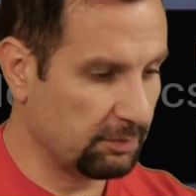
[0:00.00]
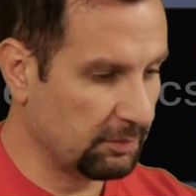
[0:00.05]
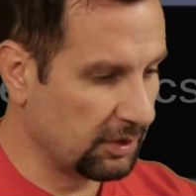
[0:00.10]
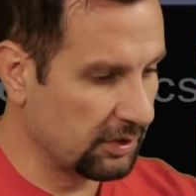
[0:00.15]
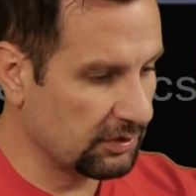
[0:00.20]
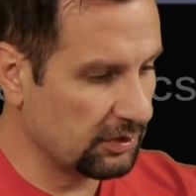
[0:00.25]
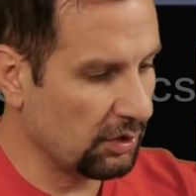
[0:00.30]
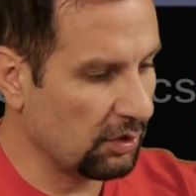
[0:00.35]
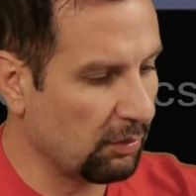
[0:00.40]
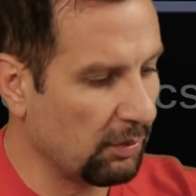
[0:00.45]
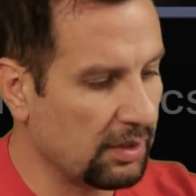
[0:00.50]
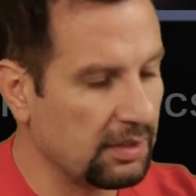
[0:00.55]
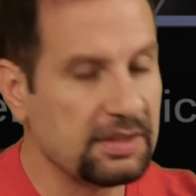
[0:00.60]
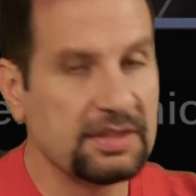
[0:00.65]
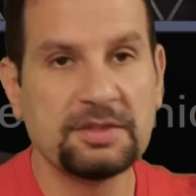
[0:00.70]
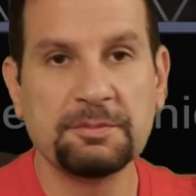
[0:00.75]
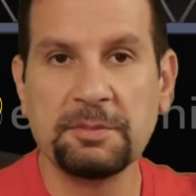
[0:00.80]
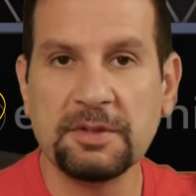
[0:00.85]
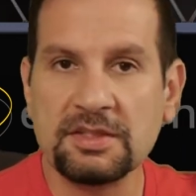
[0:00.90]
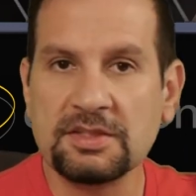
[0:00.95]
because you don't want
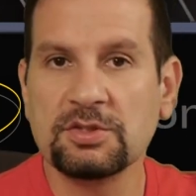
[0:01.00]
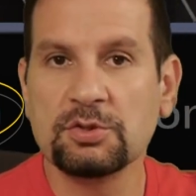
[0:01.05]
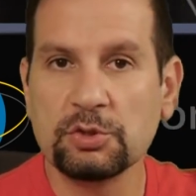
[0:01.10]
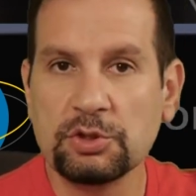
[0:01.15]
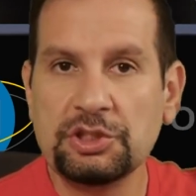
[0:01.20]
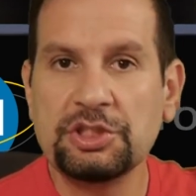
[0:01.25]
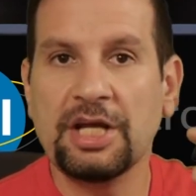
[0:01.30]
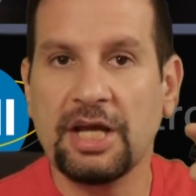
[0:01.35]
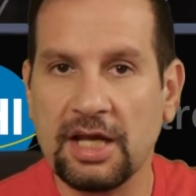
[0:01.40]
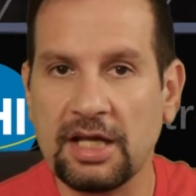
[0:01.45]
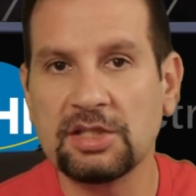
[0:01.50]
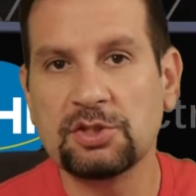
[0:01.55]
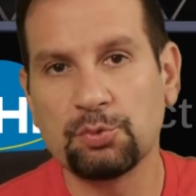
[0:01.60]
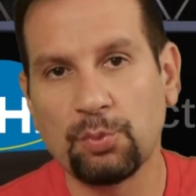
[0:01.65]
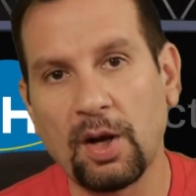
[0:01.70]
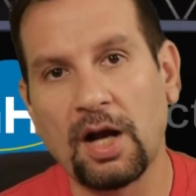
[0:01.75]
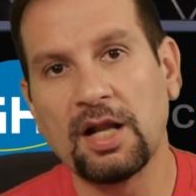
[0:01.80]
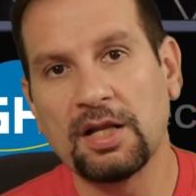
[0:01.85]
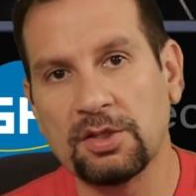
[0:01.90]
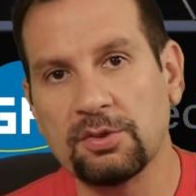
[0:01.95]
these pins to change
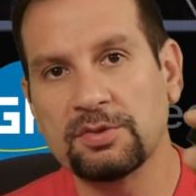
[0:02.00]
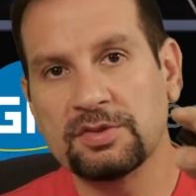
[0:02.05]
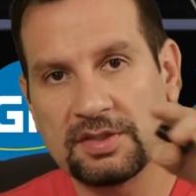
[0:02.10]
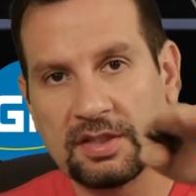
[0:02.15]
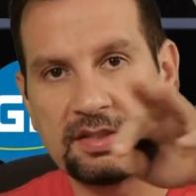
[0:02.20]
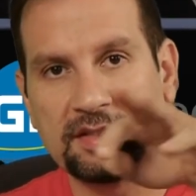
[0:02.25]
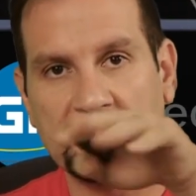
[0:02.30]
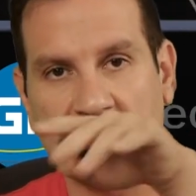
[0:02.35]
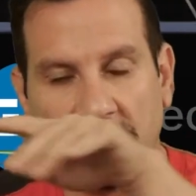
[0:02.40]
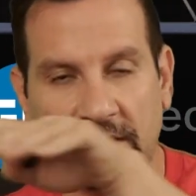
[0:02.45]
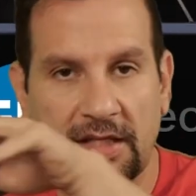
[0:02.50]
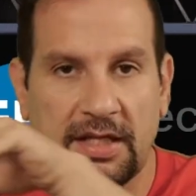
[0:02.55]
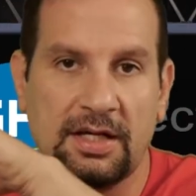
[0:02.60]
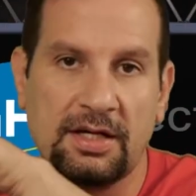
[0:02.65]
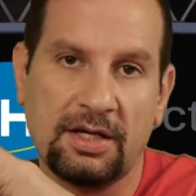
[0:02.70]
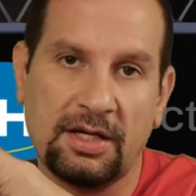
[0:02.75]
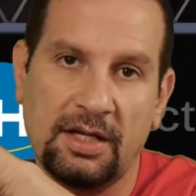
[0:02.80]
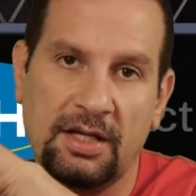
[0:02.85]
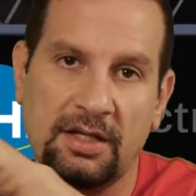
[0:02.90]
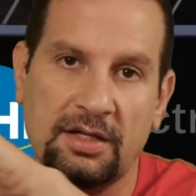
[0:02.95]
while you're sending the
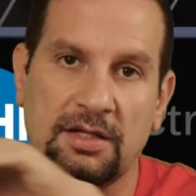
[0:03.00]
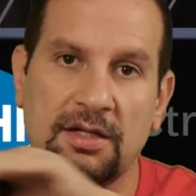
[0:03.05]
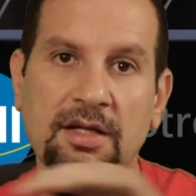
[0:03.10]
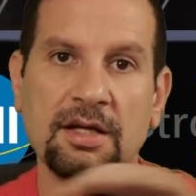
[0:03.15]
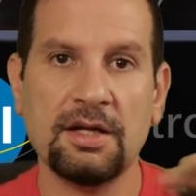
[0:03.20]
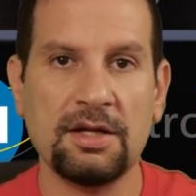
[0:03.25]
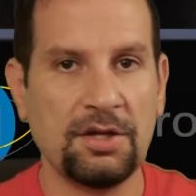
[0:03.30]
data in.